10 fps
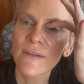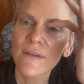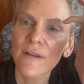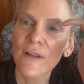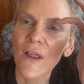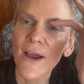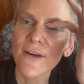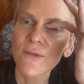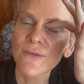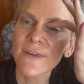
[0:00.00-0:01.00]
light
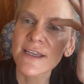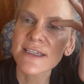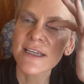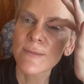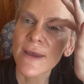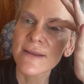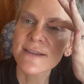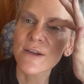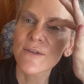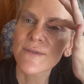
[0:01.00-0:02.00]
reflecting and
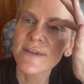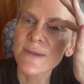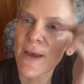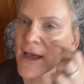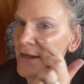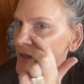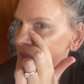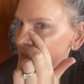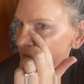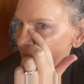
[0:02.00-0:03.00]
bouncing off this part. I
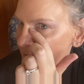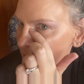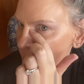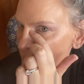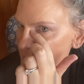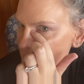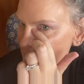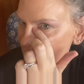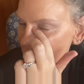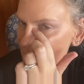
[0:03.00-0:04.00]
definitely want it
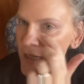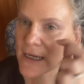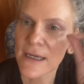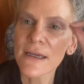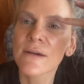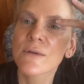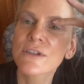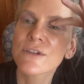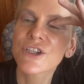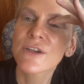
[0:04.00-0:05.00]
in here, which
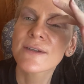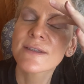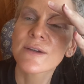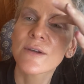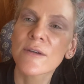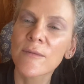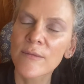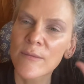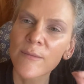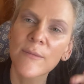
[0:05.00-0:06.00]
I'll show you soon,
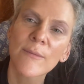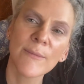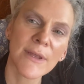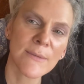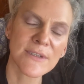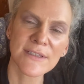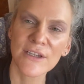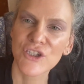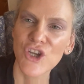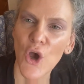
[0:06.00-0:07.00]
but I'm just going
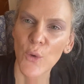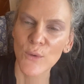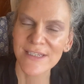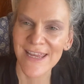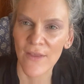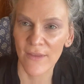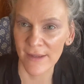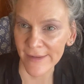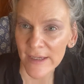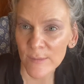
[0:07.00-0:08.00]
to tone down the
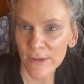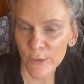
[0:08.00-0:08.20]
gleam a little